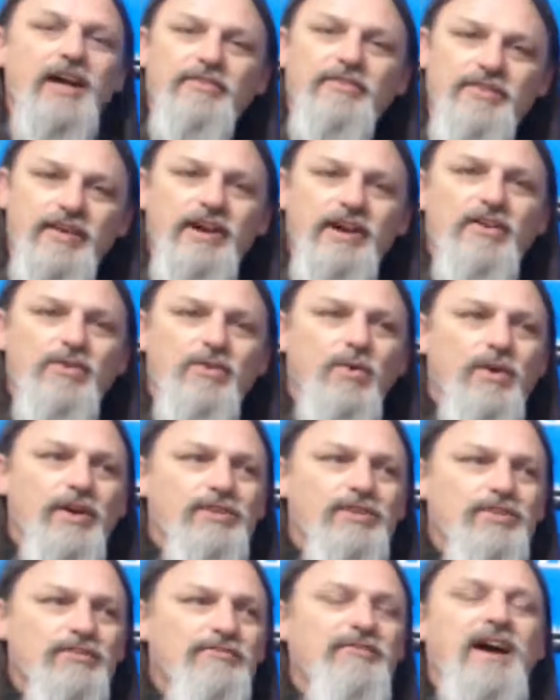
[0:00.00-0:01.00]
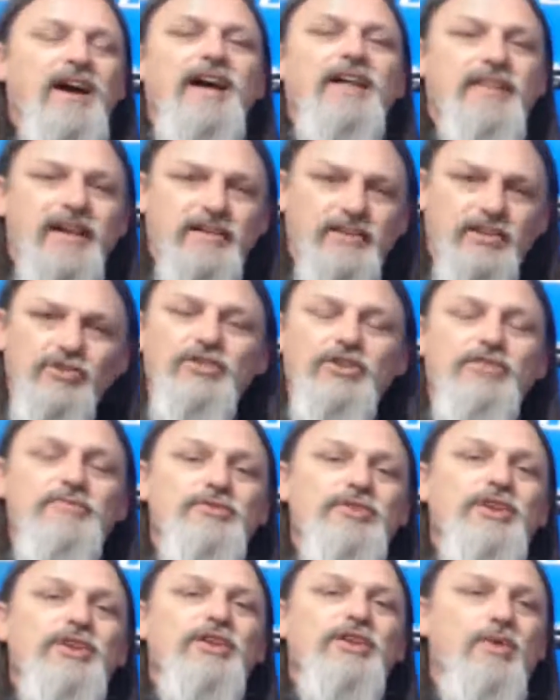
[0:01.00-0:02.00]
They're going to find that. YouTube's
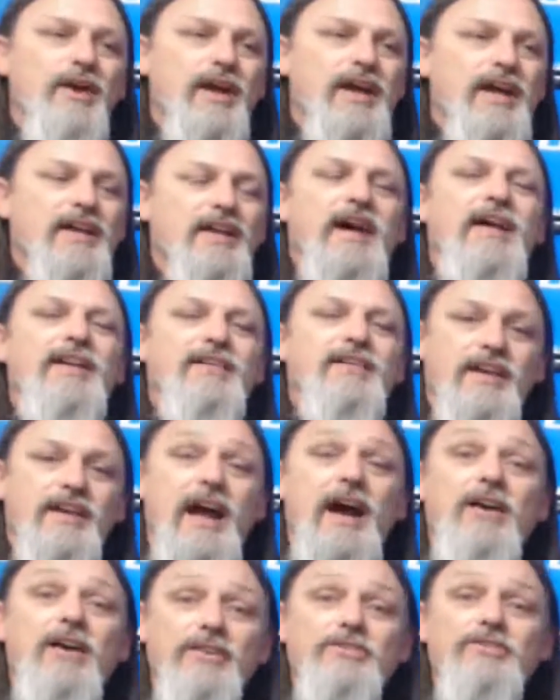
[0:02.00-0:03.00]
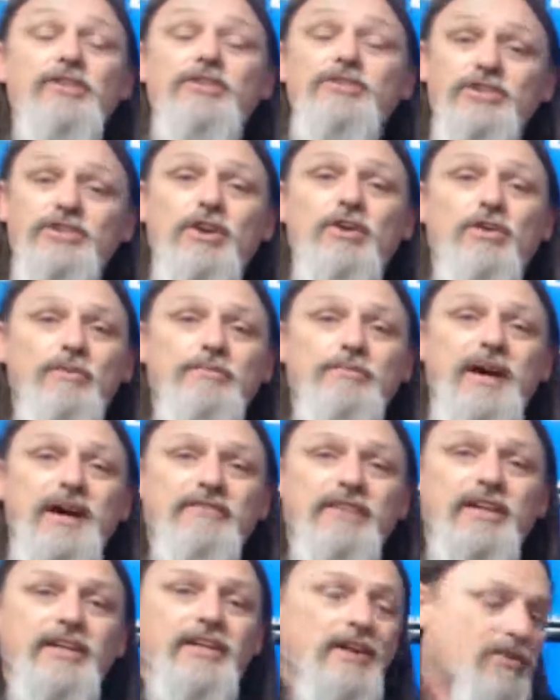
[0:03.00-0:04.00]
going to go ahead and now he's going to show them my
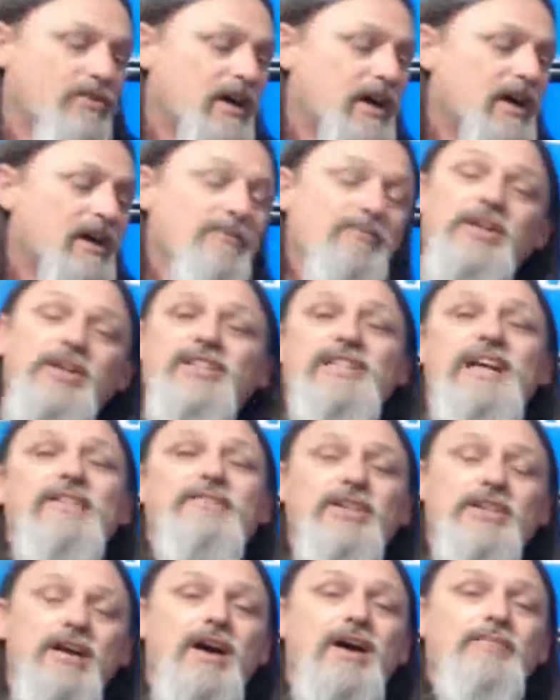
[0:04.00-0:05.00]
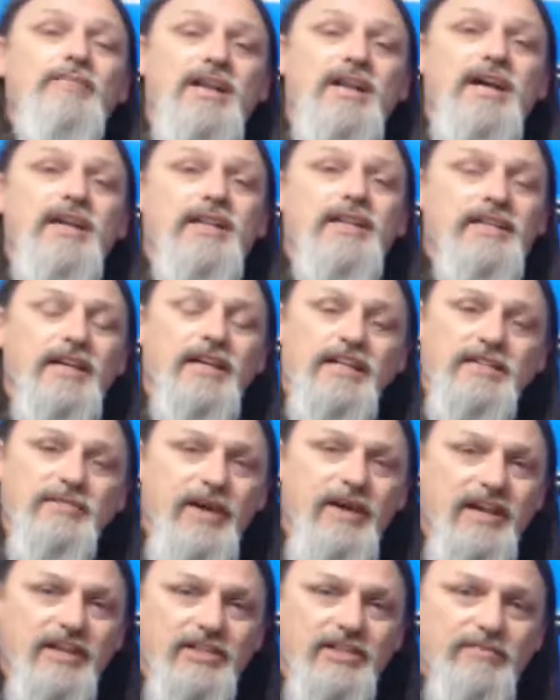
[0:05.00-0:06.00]
video because I've accommodated
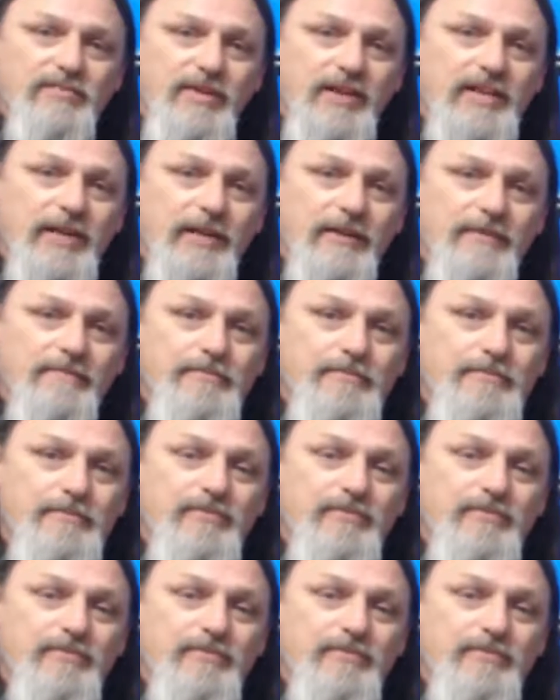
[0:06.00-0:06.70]
Spanish speaking,